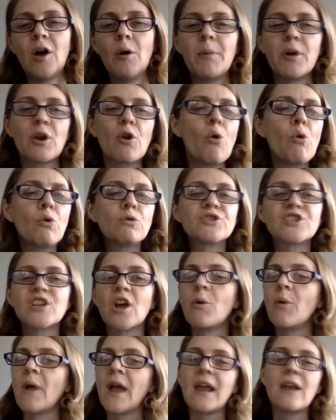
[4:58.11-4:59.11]
but
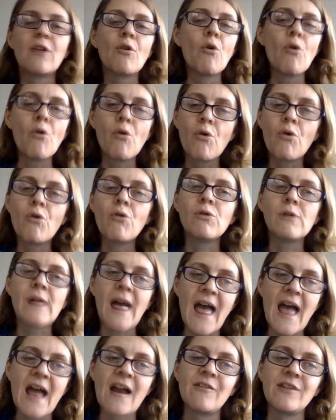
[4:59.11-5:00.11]
also in all
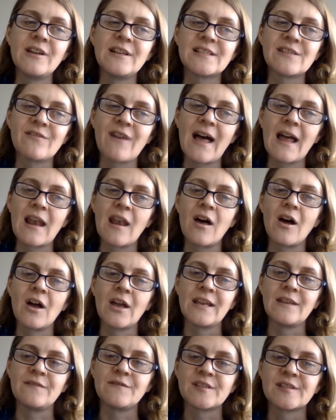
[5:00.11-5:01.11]
areas of our
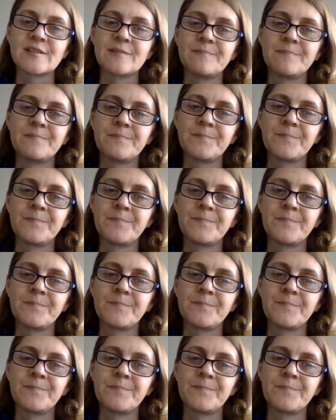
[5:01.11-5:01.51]
lives.